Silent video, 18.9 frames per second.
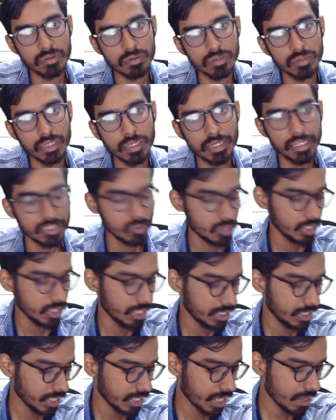That is your
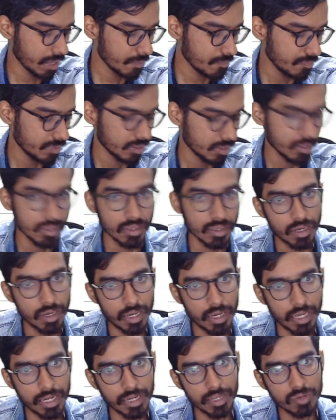n cap,
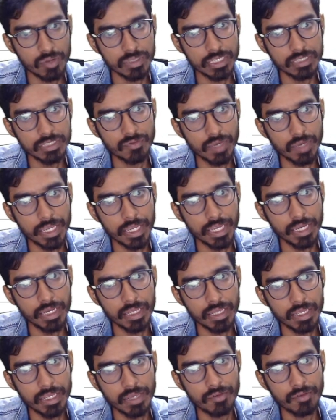and you just find
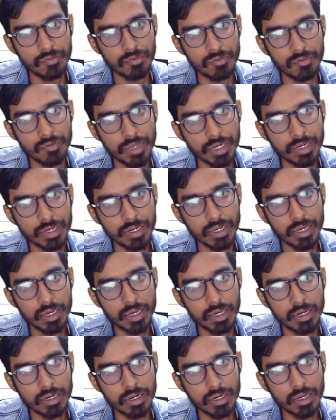f
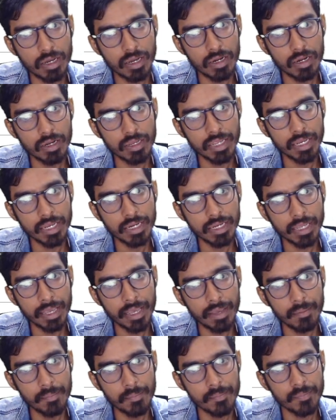vector dot n
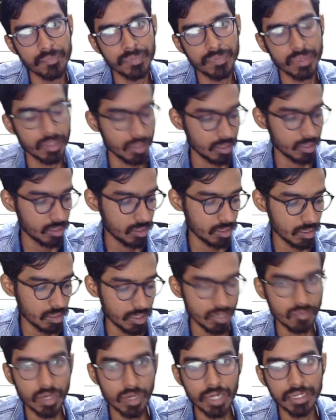cap, and
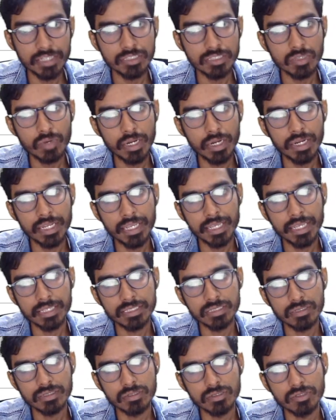what is your
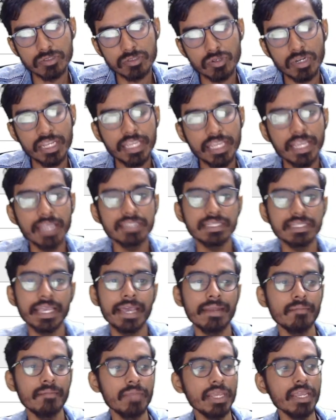ds. So ds
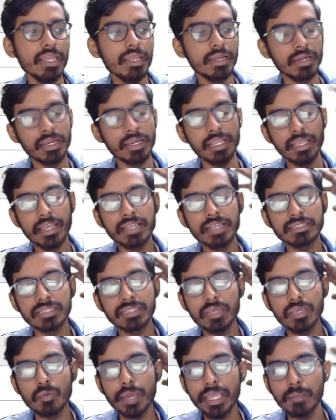can be dx dy
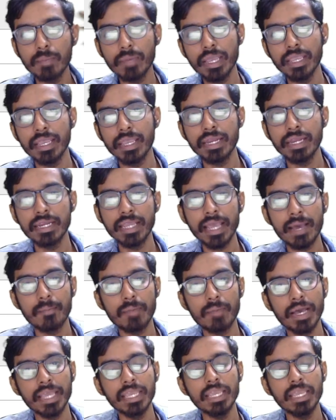by n cap
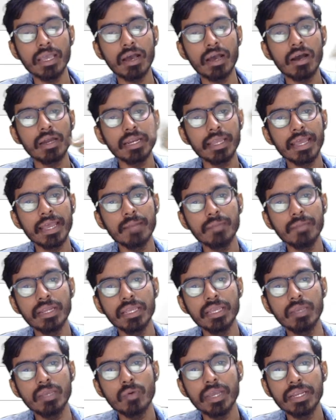I, or can be dy
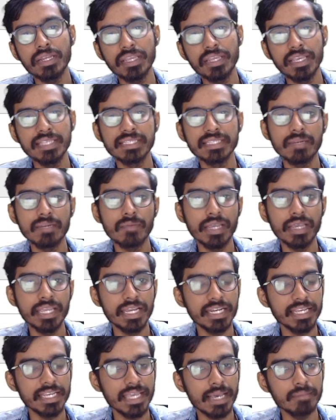dz by n
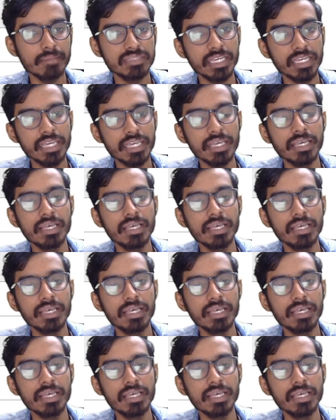cap j,